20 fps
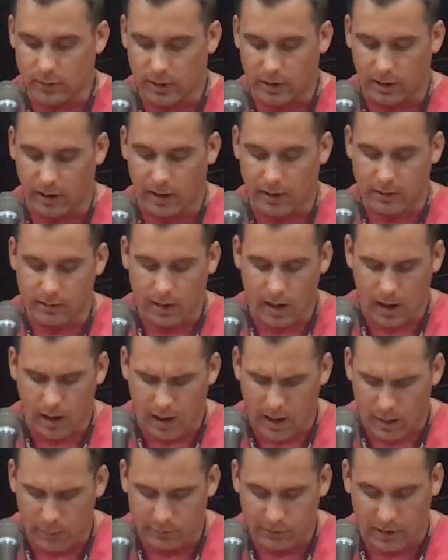
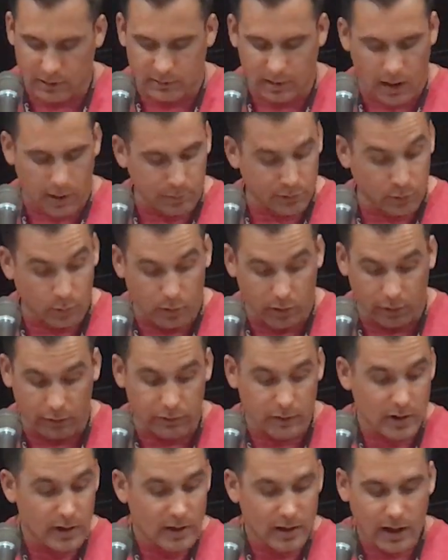I was on top of the world.
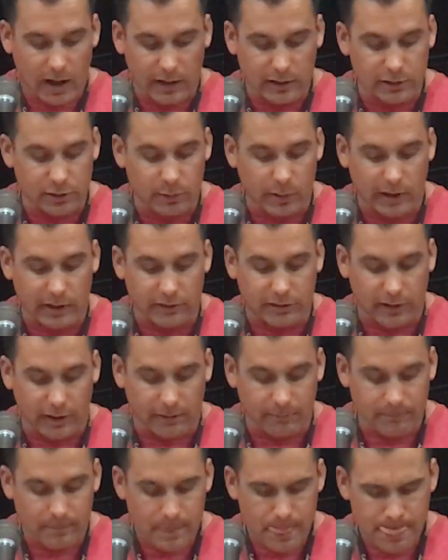I could do anything.
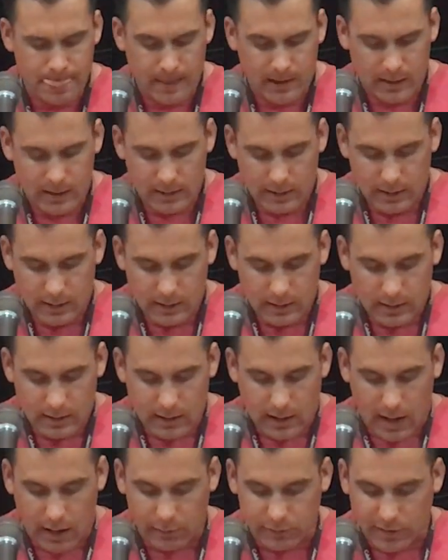
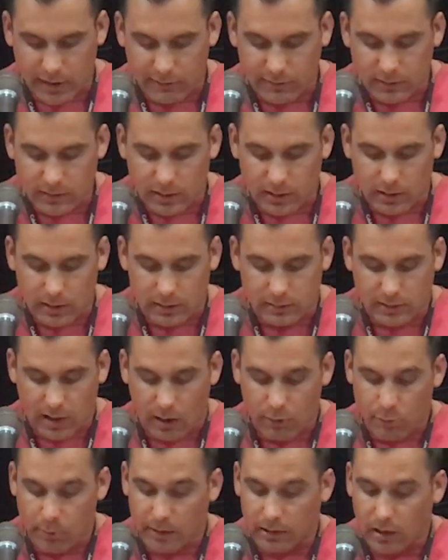I was having the
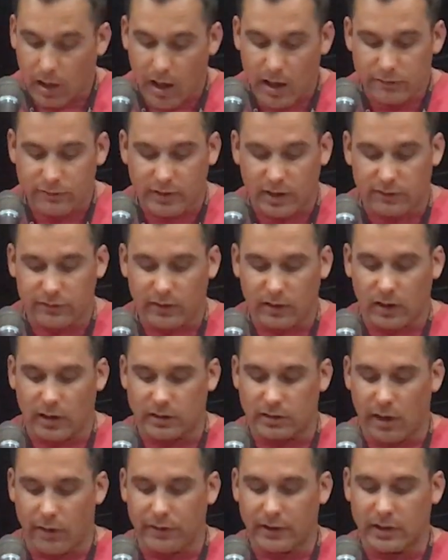time of my life, and I felt
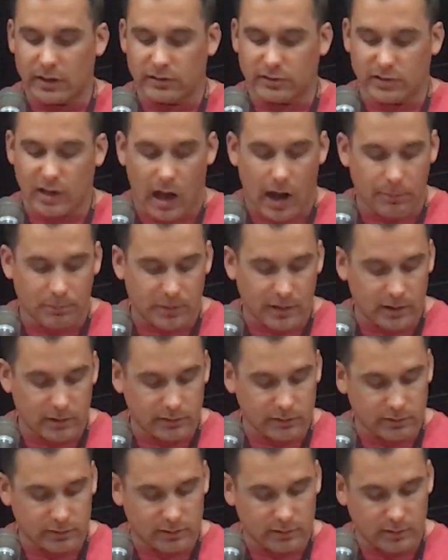like nothing could stop this,
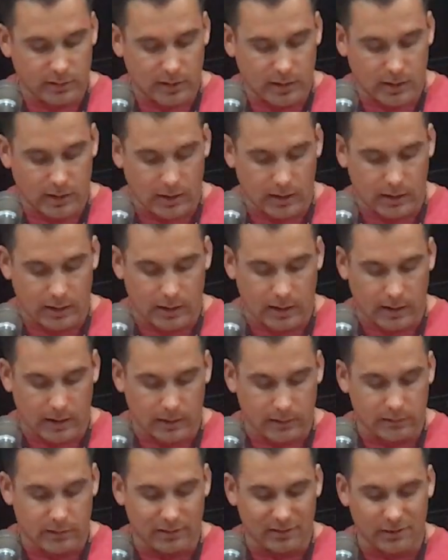and
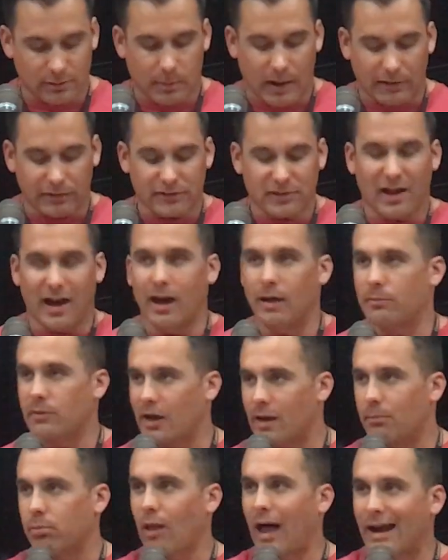this is about the time that
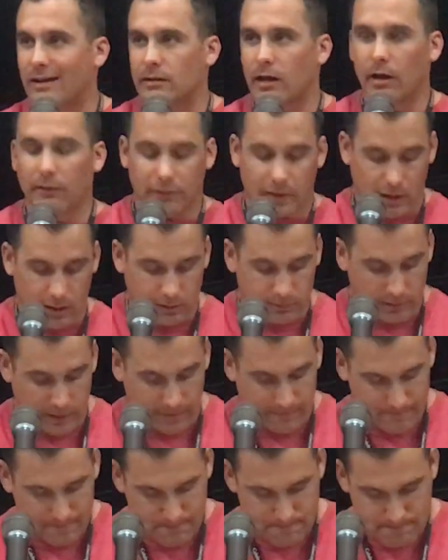I blacked out that evening.